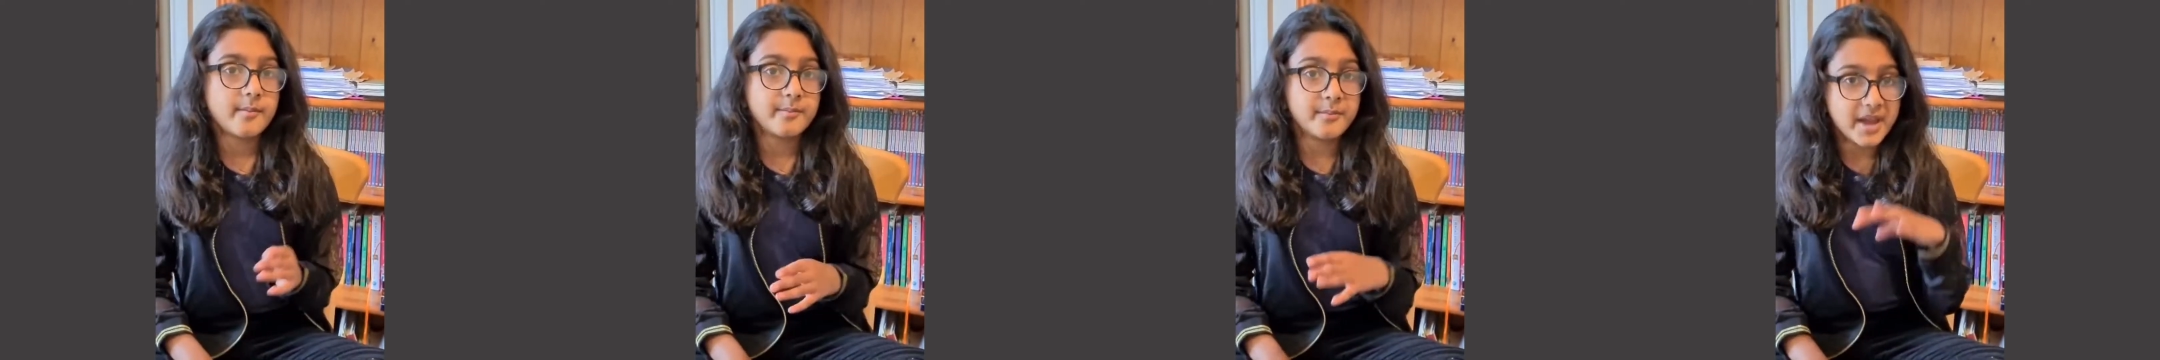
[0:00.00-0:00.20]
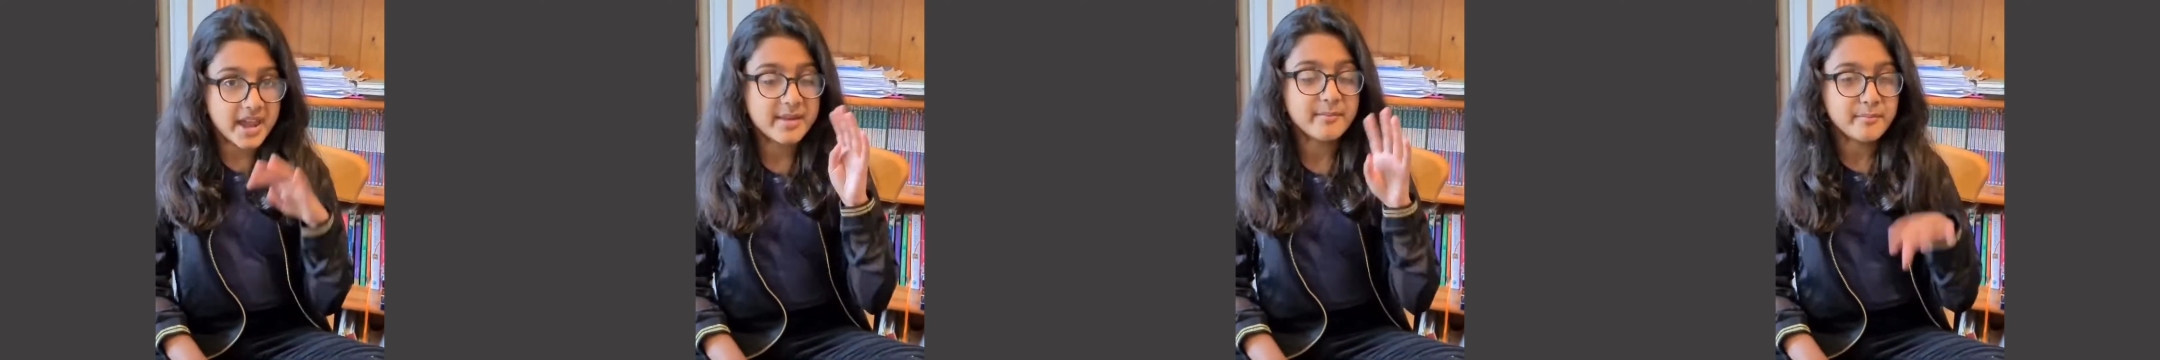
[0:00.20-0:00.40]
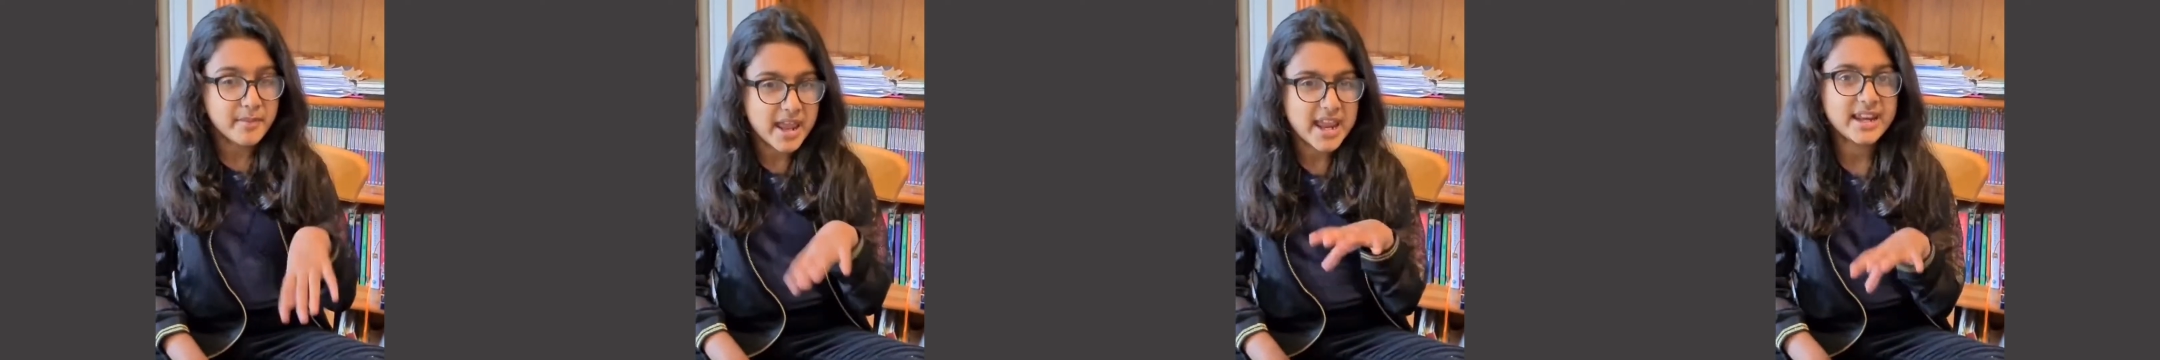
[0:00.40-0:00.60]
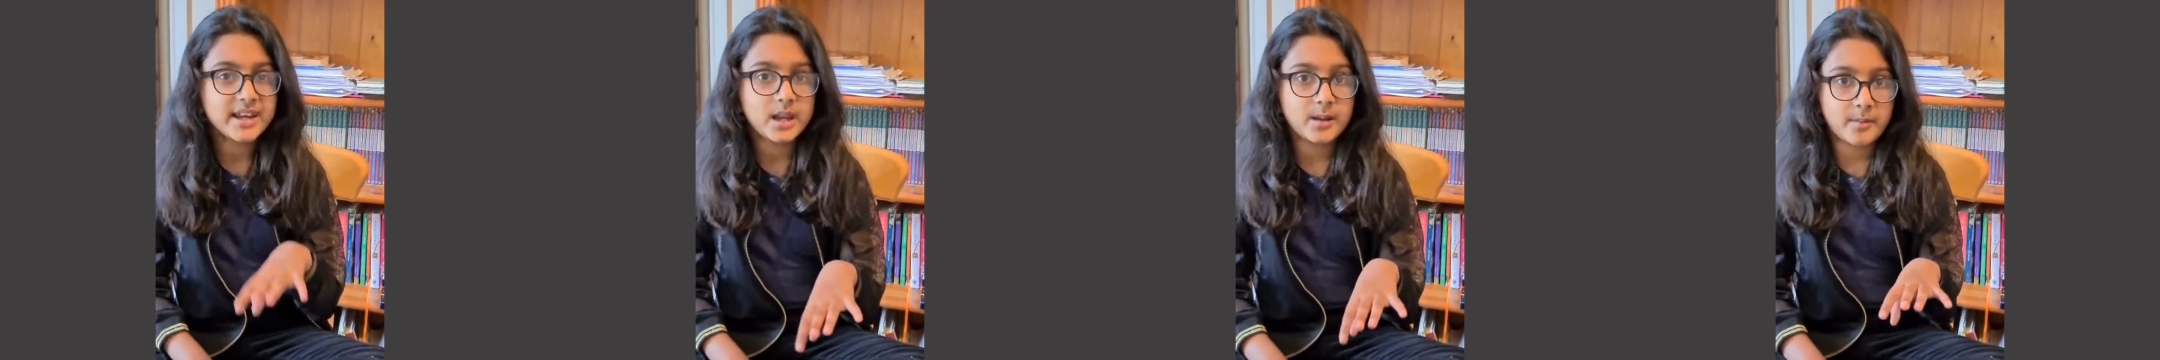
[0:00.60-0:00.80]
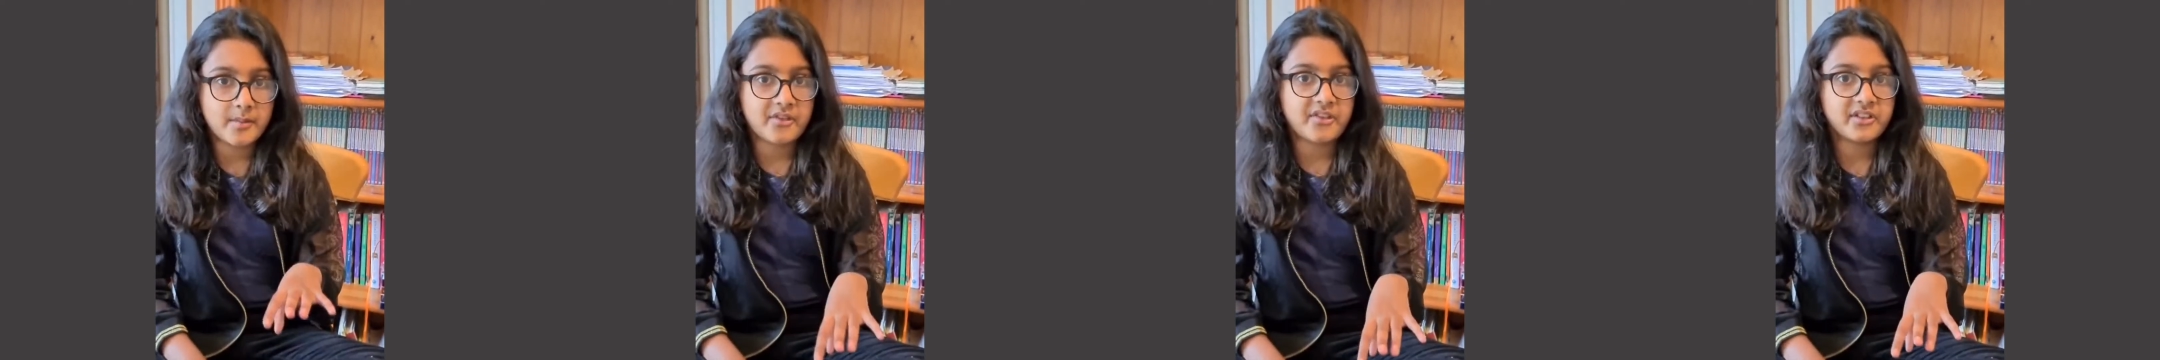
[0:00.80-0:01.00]

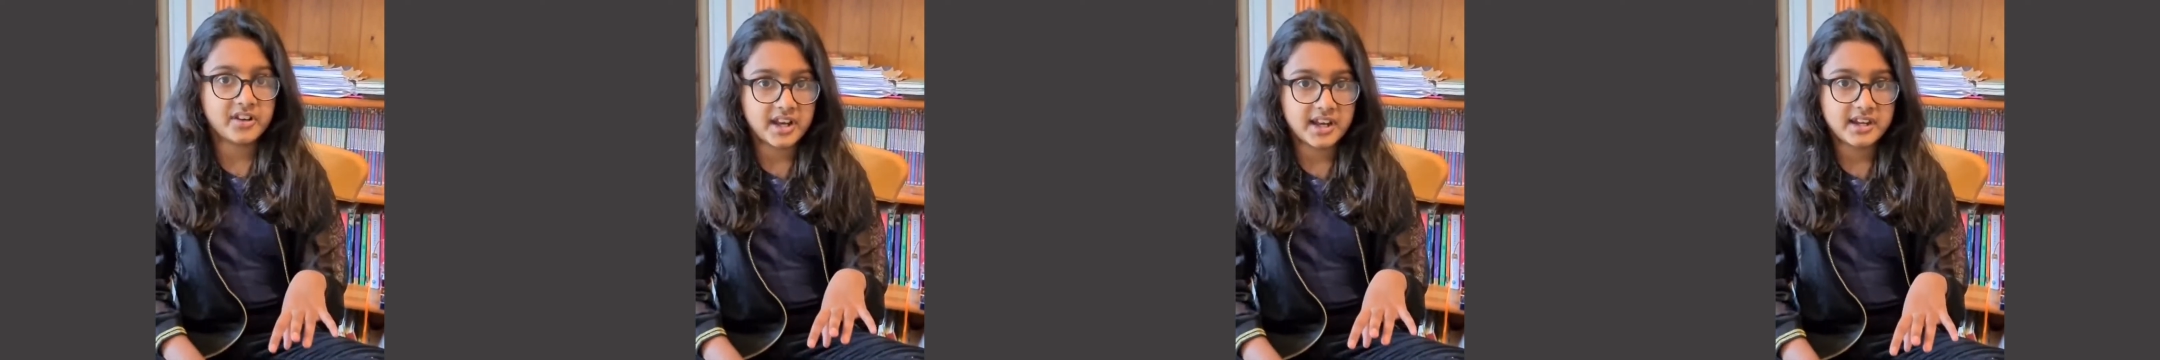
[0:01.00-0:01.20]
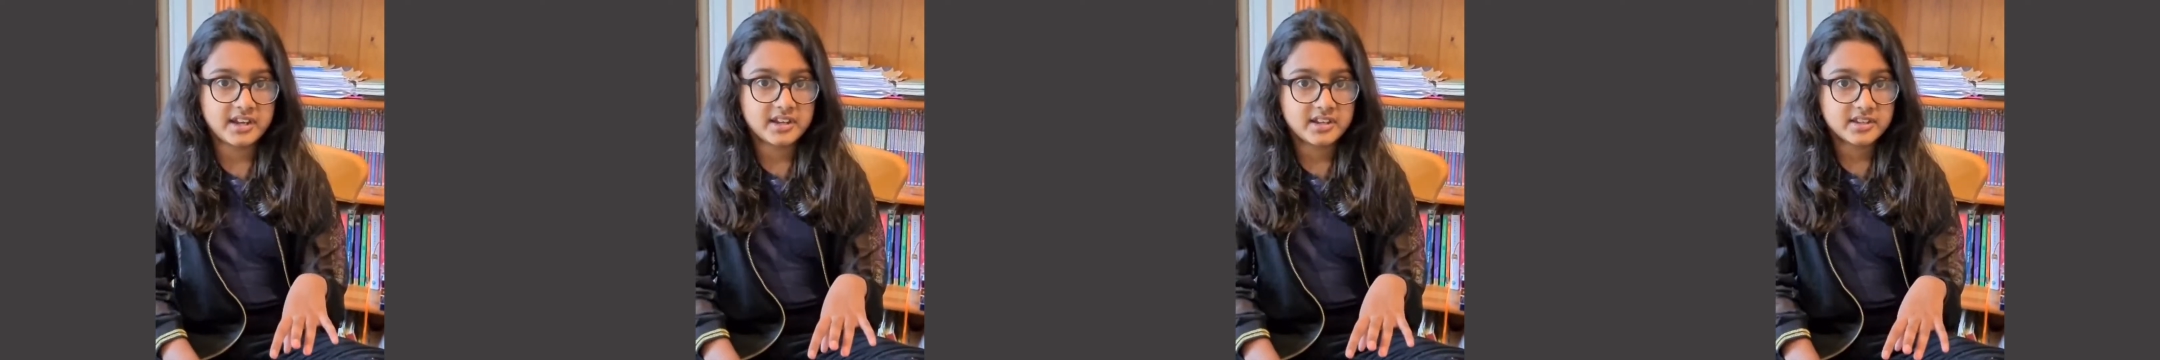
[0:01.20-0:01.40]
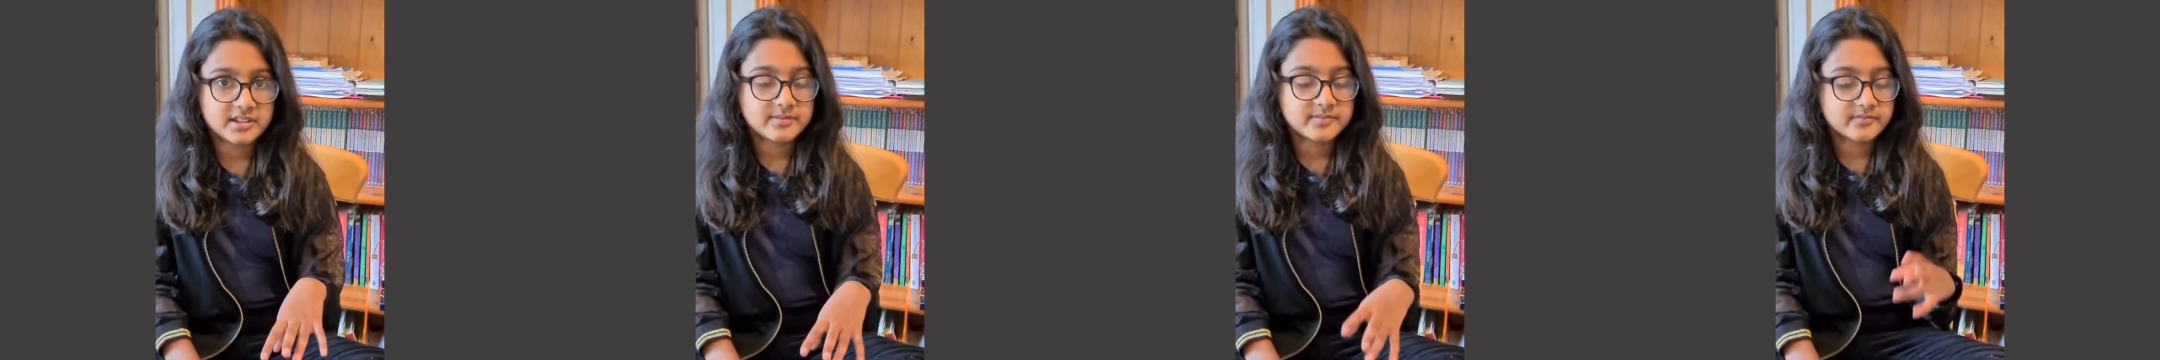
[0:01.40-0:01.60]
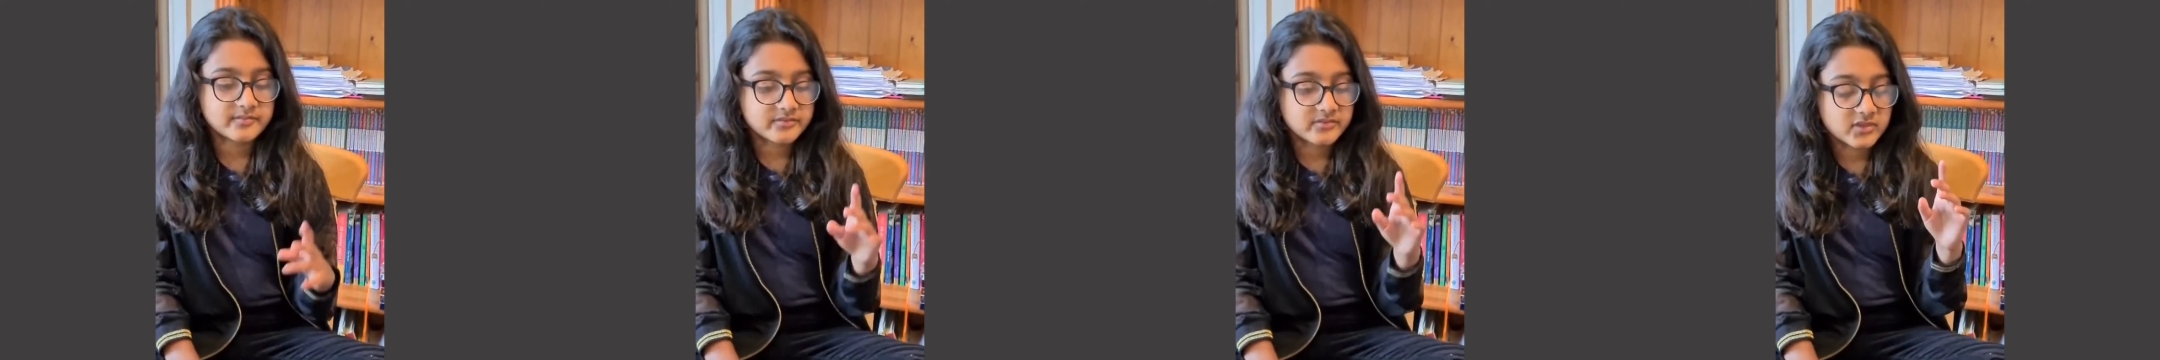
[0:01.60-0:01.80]
Mainly about the ladies.